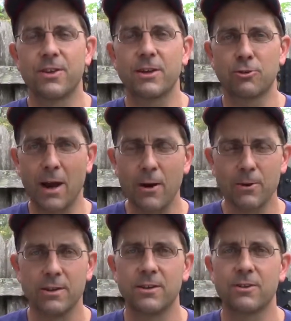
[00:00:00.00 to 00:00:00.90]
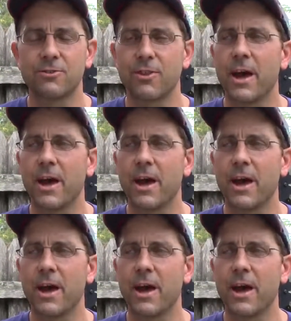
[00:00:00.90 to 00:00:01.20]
that groundedness,